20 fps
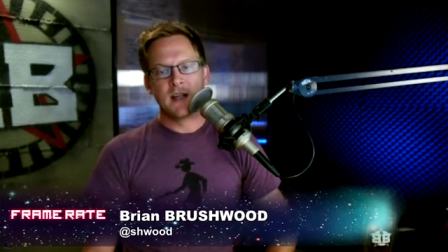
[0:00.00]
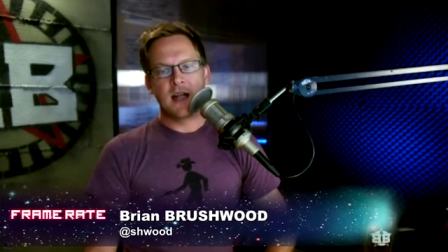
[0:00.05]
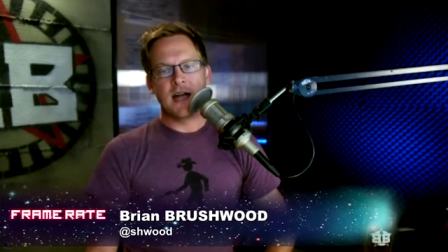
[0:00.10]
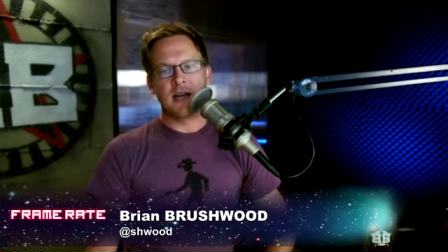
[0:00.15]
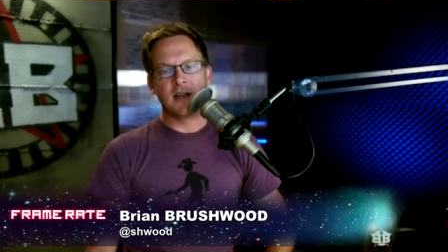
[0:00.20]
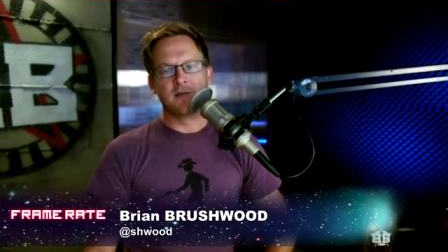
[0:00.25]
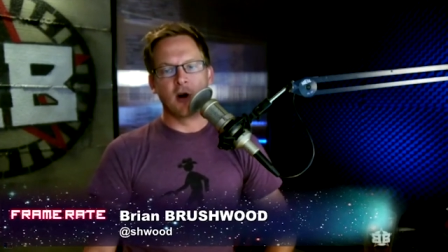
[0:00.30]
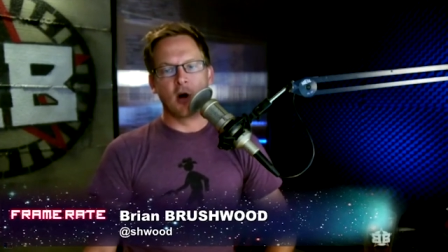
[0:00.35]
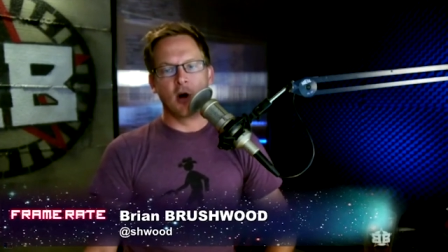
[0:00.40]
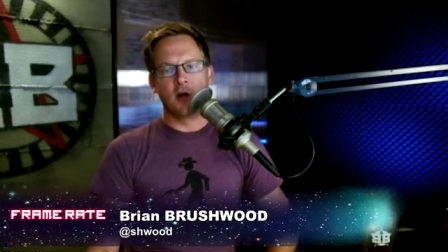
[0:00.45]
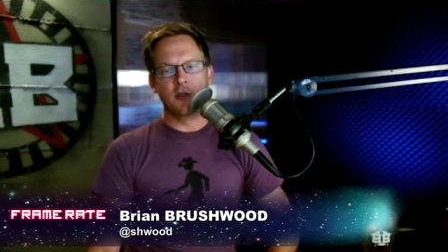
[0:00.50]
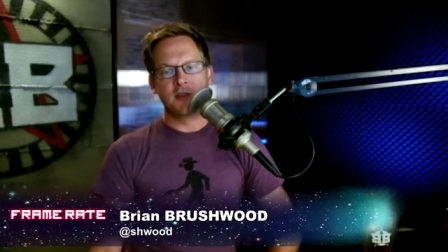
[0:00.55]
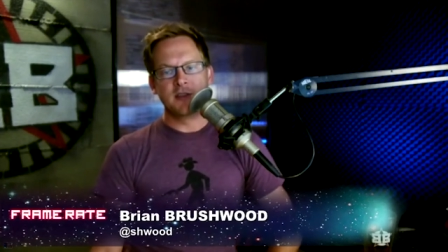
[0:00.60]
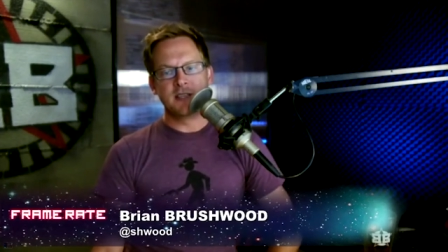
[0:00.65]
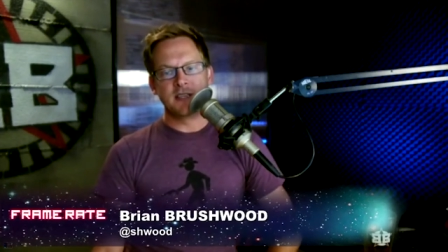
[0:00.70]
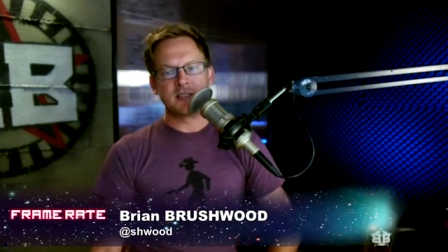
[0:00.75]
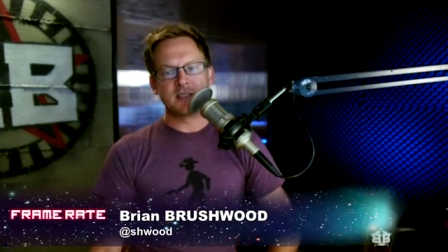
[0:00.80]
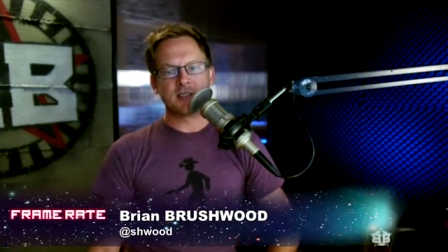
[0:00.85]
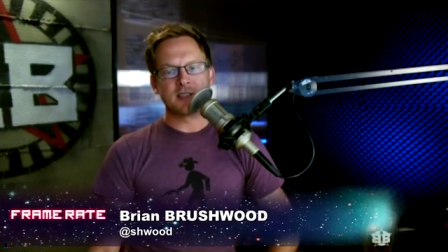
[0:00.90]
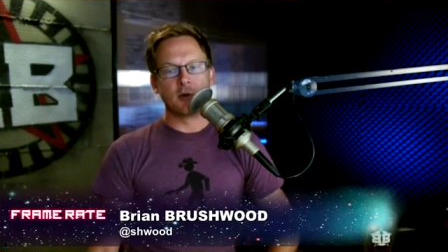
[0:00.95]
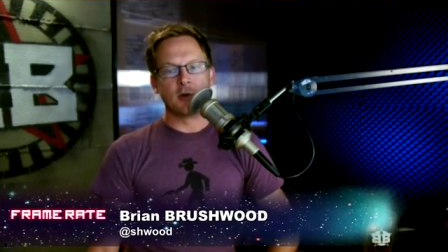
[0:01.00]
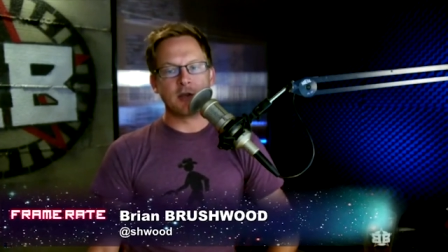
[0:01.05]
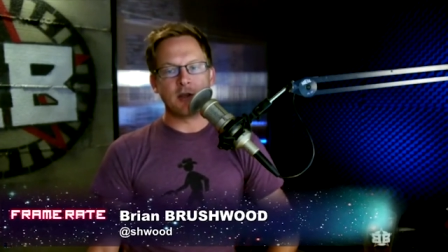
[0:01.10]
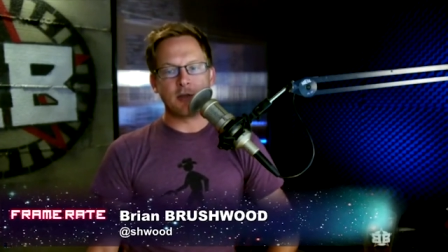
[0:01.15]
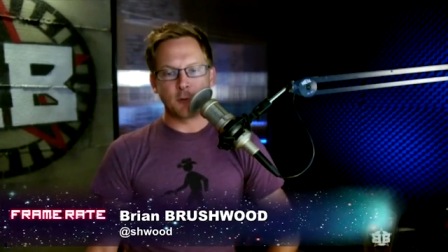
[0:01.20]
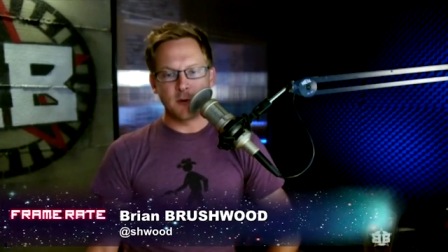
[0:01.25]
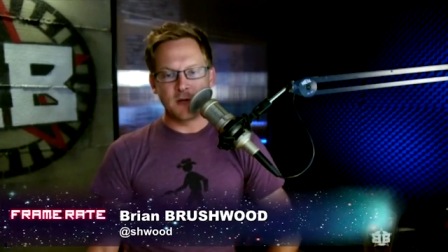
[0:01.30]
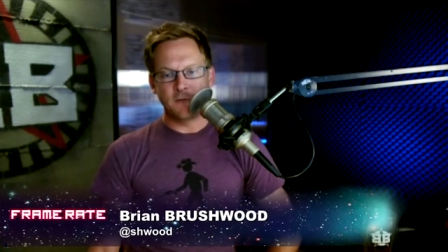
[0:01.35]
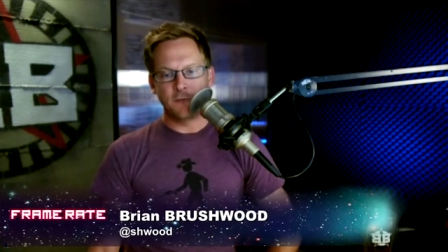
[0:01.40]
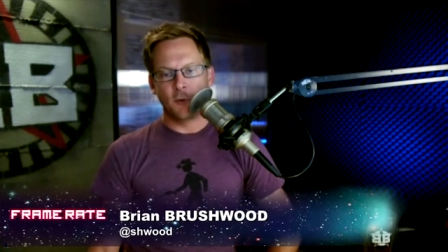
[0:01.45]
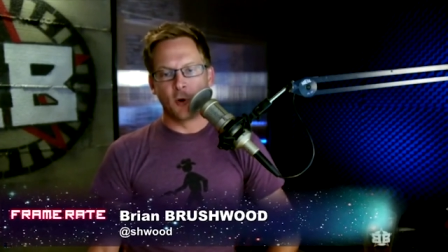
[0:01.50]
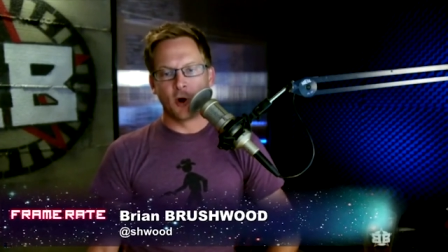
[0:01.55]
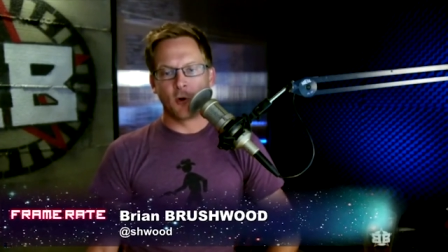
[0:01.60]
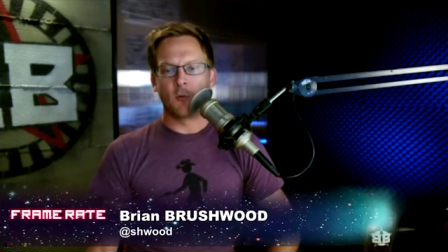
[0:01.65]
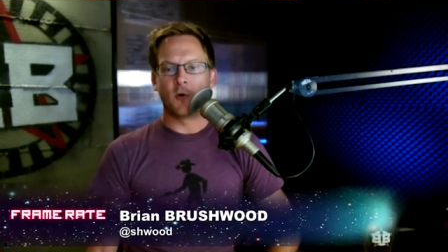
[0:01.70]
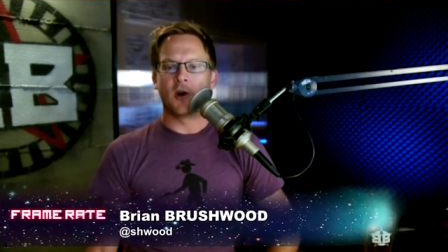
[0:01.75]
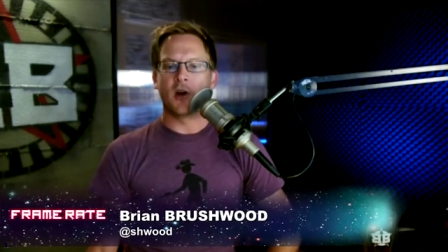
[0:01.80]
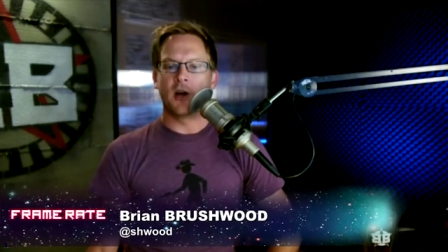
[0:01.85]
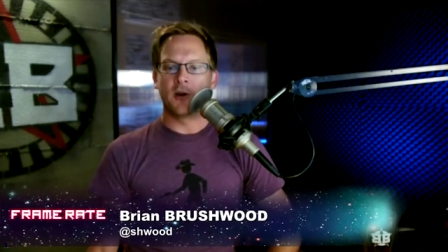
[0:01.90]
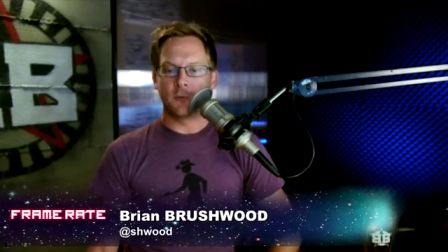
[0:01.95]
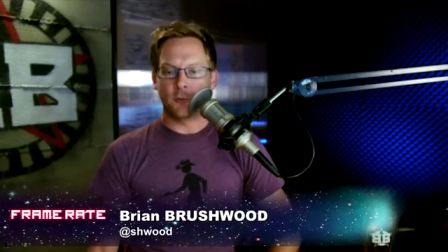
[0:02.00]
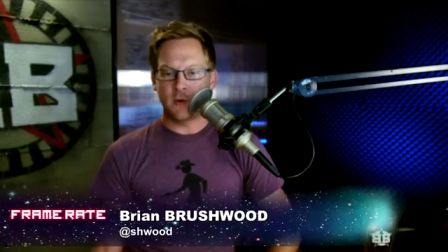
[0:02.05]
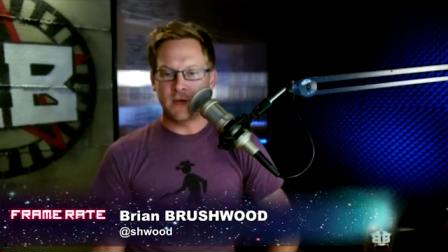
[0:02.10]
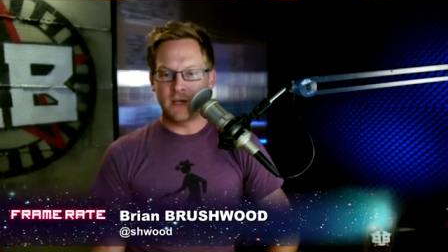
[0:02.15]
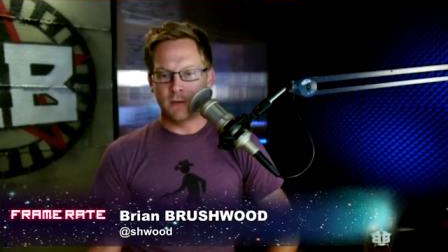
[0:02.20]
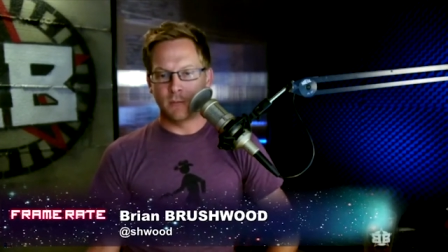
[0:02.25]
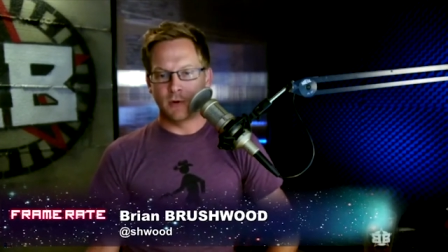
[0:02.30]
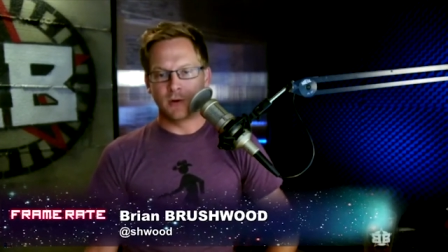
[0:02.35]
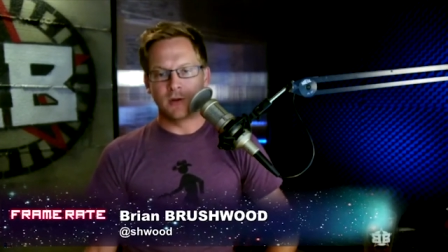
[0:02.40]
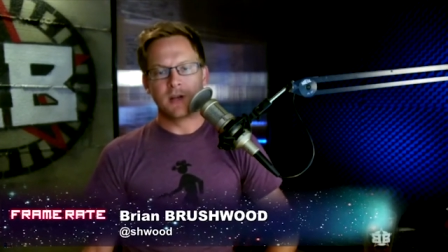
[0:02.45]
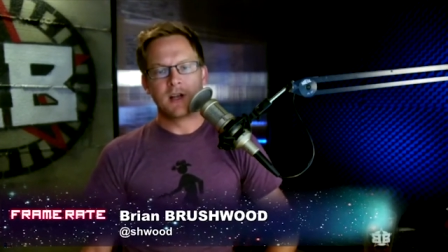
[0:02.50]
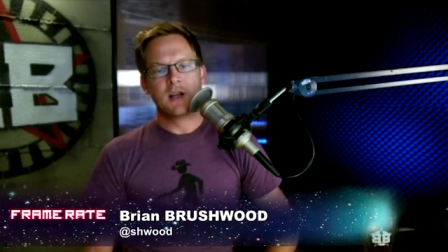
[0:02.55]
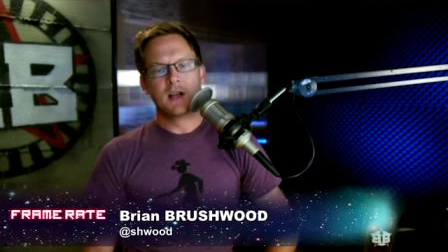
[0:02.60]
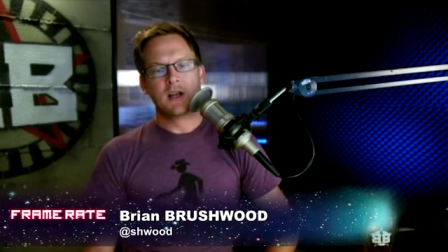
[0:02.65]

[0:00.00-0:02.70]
Out of all the discs, only three to four were unreadable